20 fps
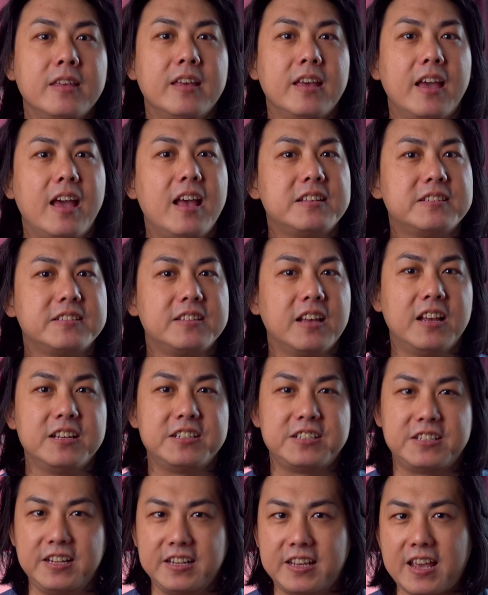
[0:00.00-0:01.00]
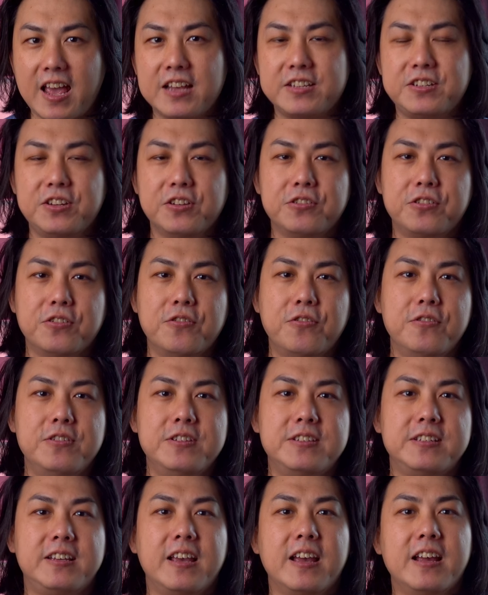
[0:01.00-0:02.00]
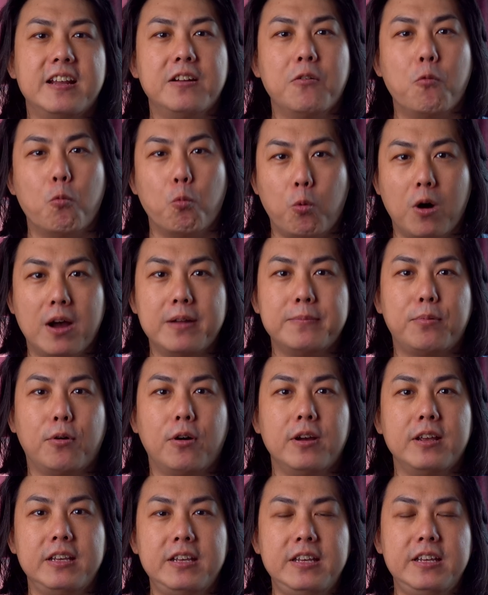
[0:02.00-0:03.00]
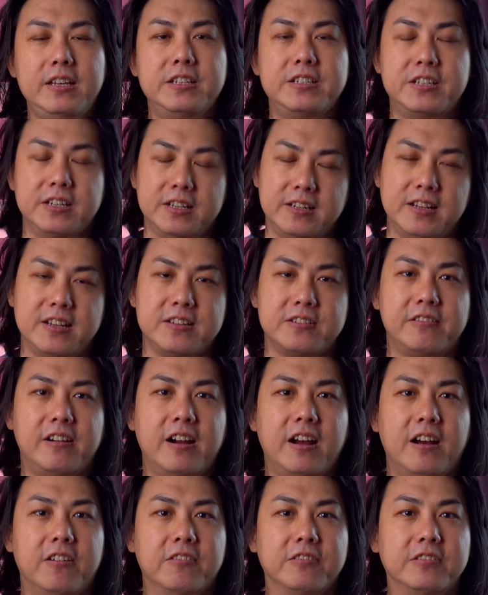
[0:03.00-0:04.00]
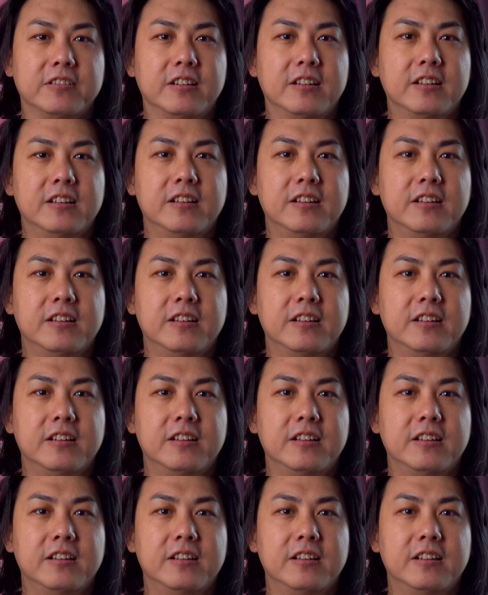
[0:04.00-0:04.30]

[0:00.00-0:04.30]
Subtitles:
As such, the Casiotones get 1 point each this round.